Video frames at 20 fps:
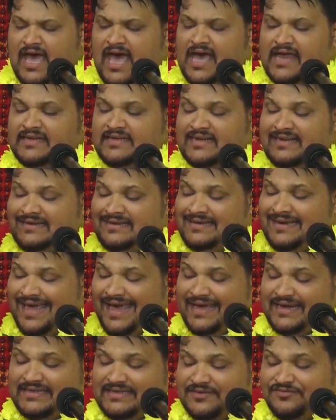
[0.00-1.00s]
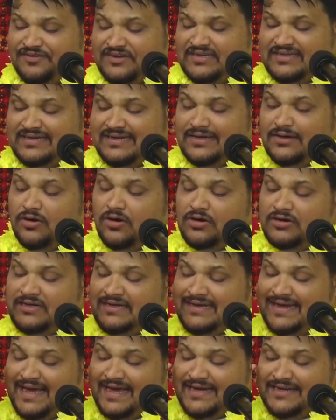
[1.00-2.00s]
And the negativity or the
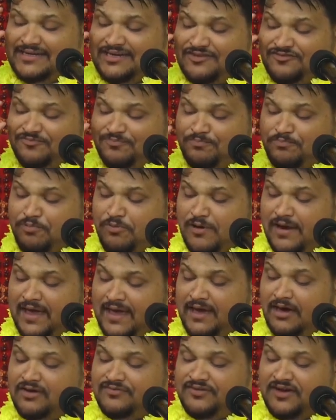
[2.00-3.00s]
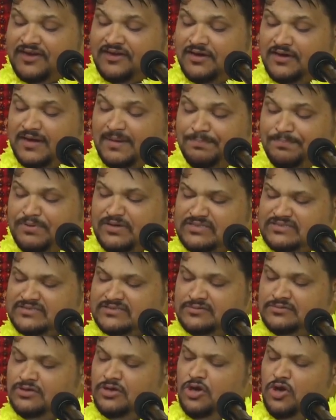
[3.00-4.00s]
negative prayer of another
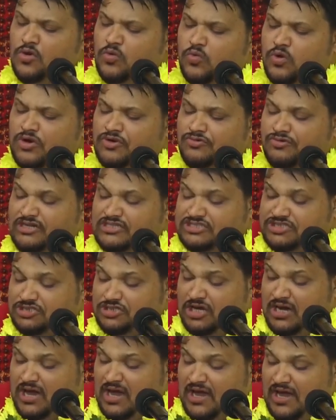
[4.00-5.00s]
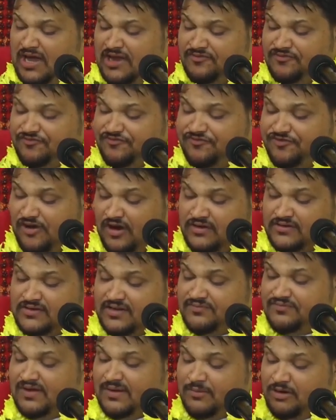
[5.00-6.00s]
person would reach in front
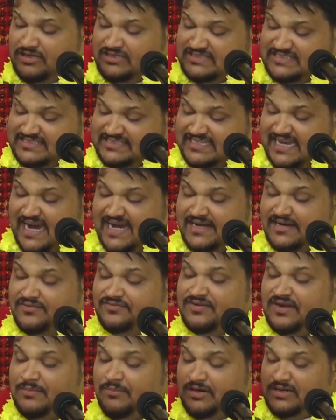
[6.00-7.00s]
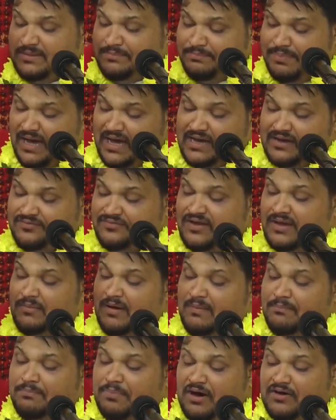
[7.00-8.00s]
of them, on the side of them, on the back of them,
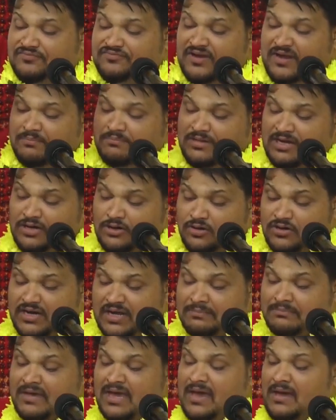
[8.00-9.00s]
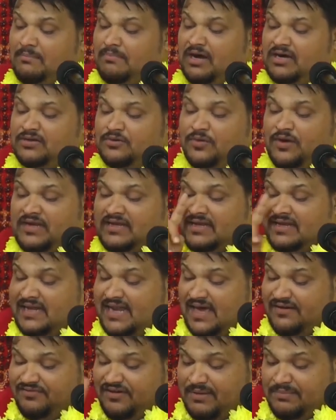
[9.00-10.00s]
above them, below them, but it would
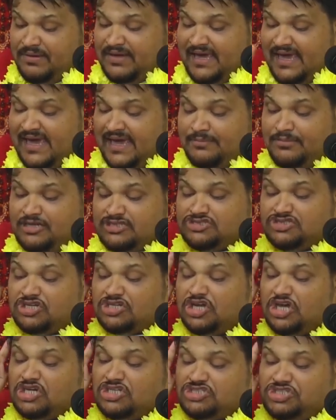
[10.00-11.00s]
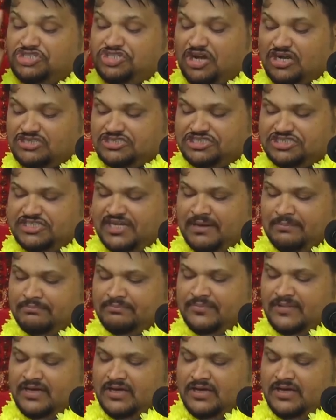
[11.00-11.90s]
never be able to touch them.